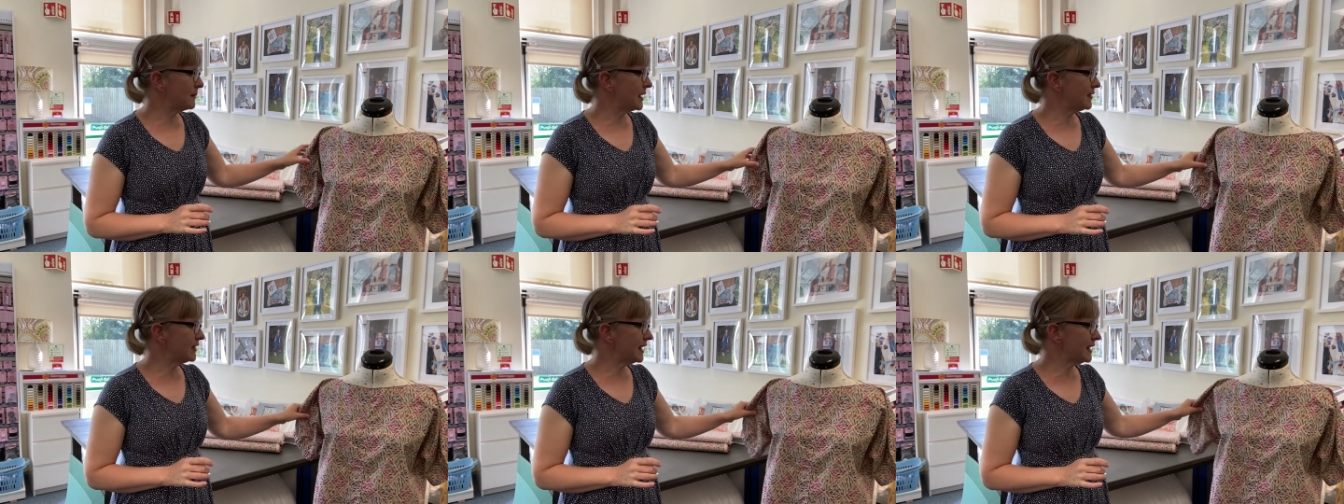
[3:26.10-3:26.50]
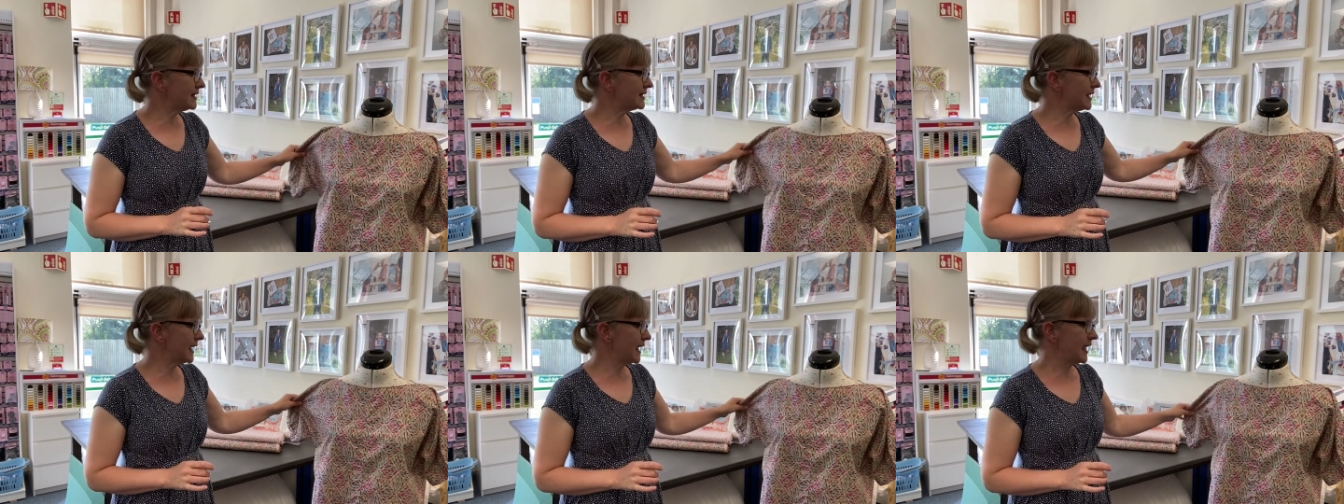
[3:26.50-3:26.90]

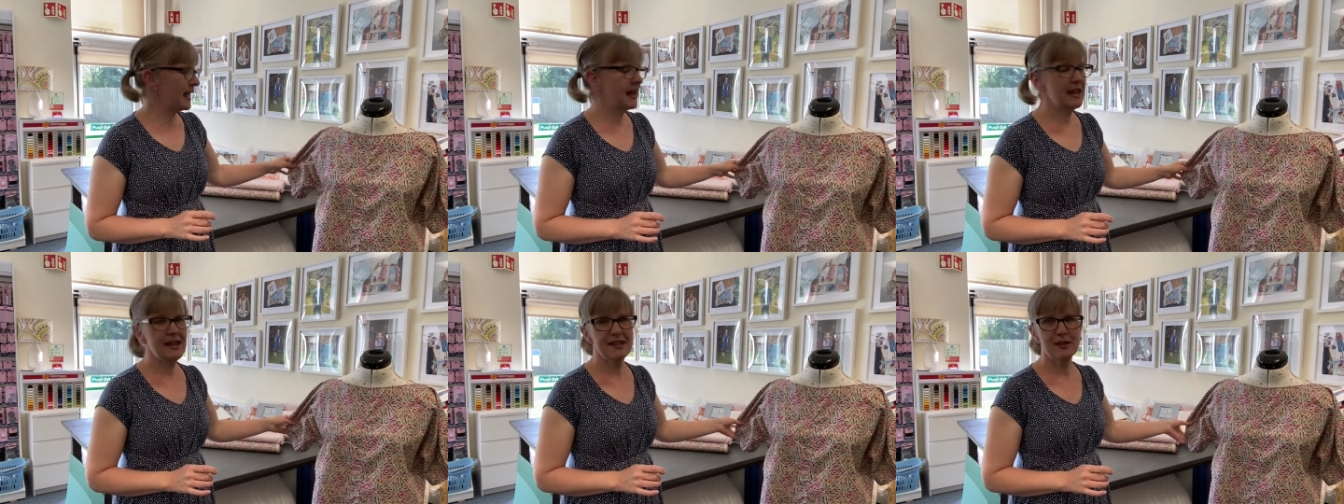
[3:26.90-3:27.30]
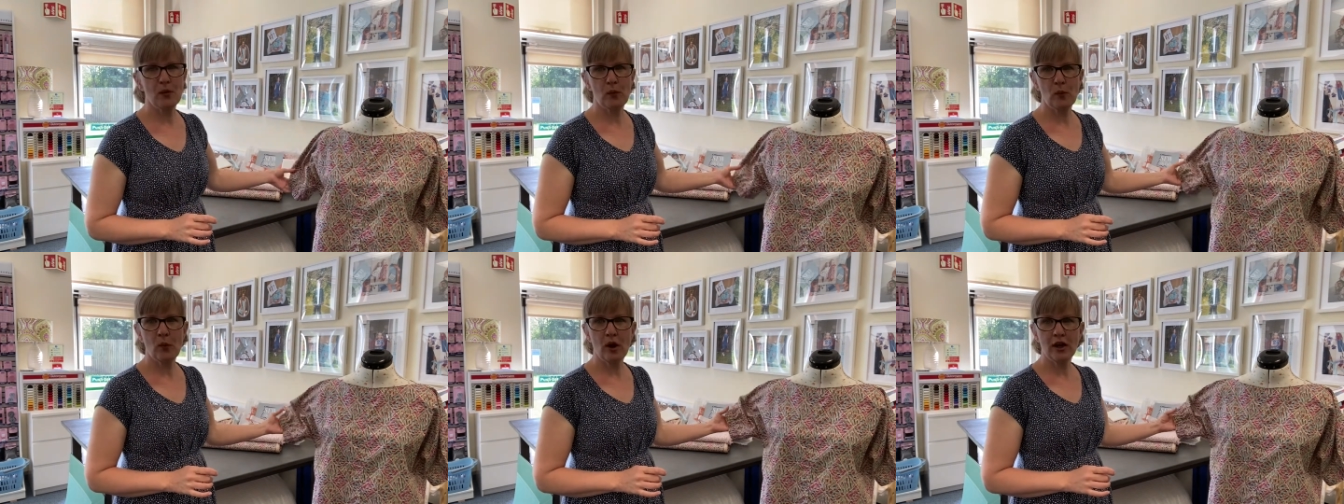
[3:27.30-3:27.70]
this is
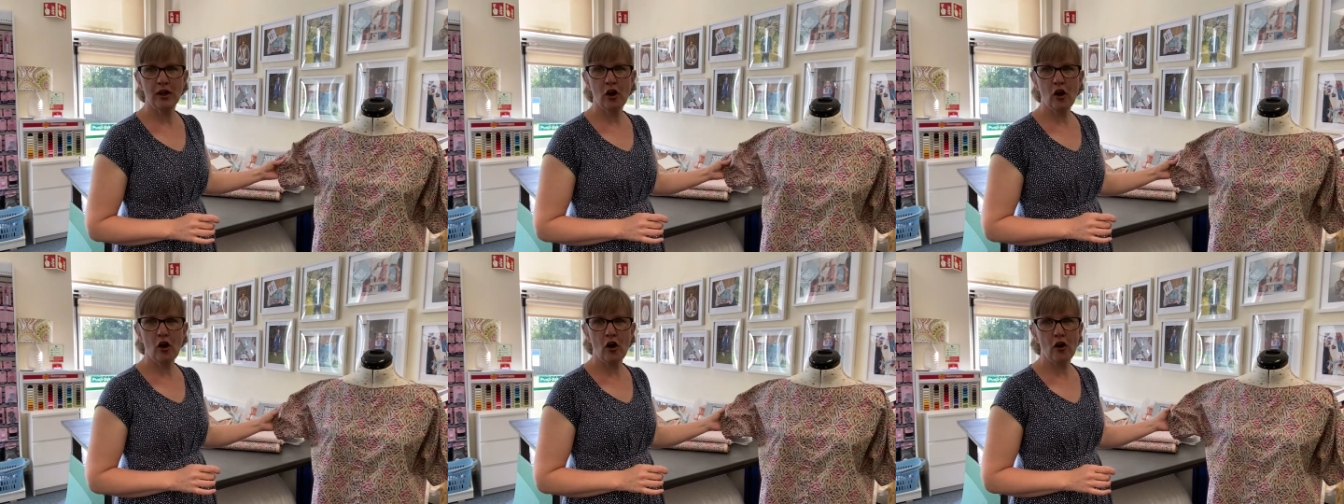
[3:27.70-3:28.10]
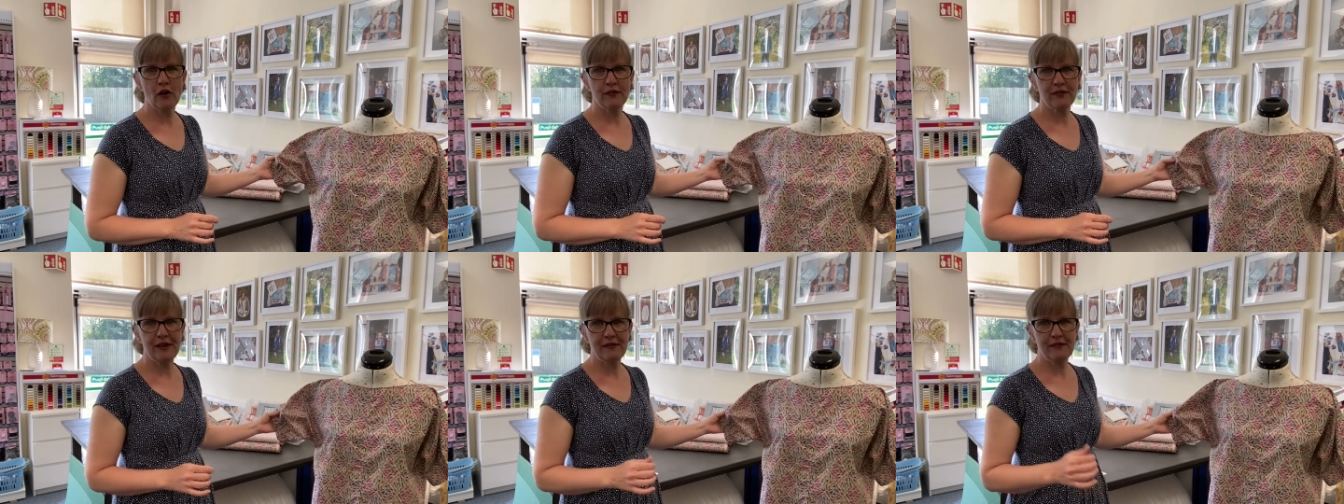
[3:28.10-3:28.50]
one
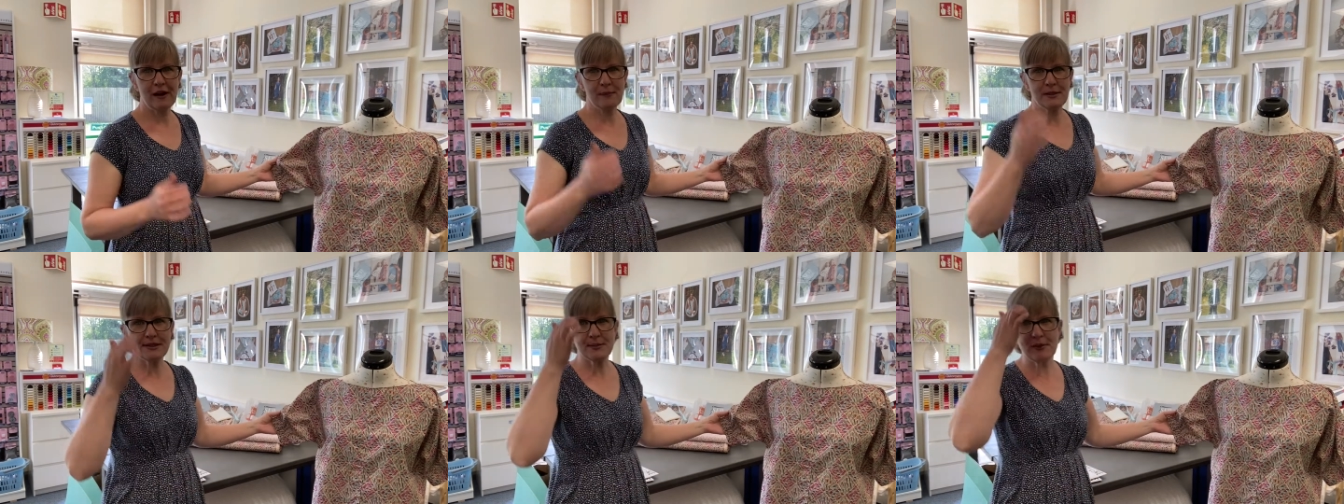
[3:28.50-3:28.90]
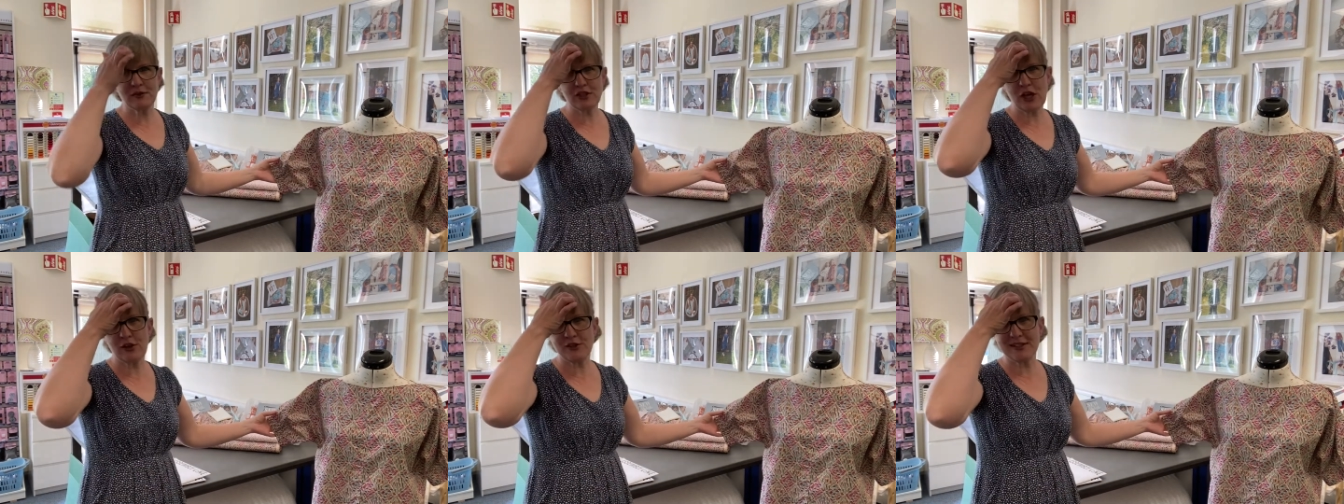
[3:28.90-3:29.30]
of the fabrics
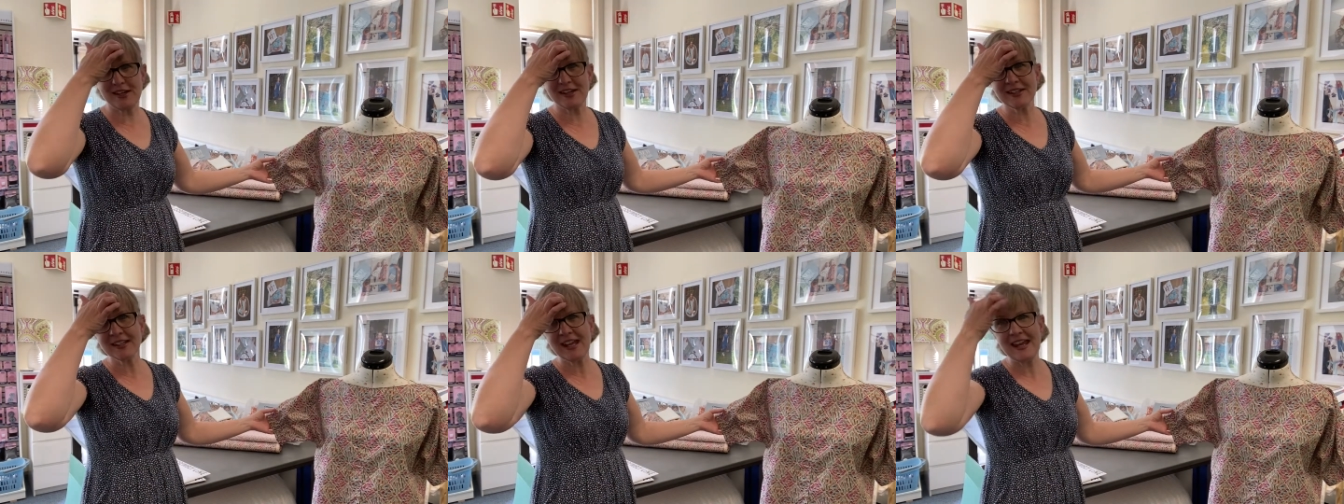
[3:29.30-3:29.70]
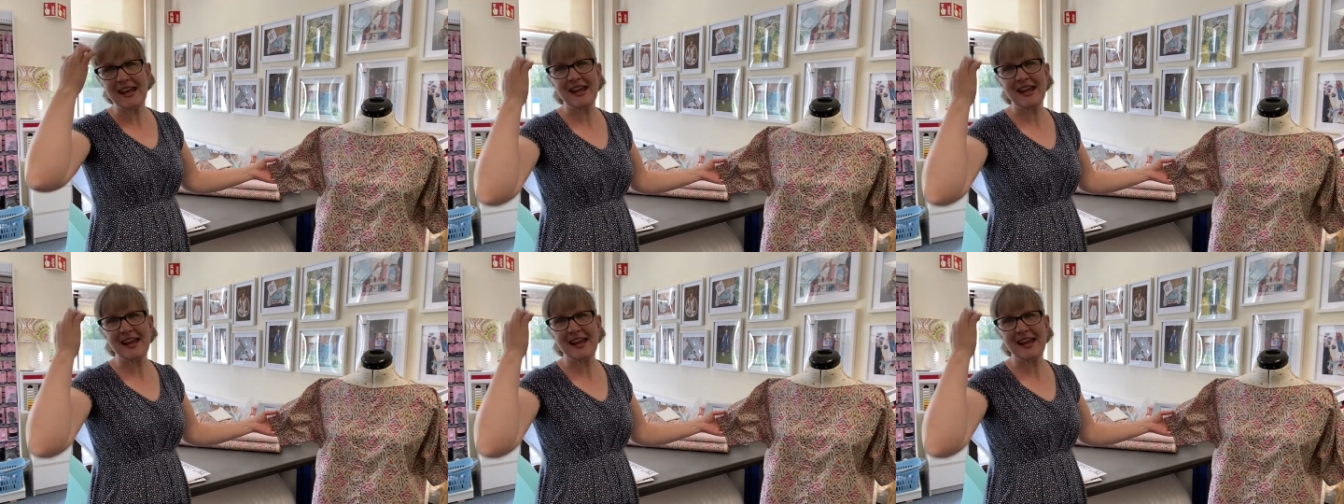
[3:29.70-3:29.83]
we've chosen.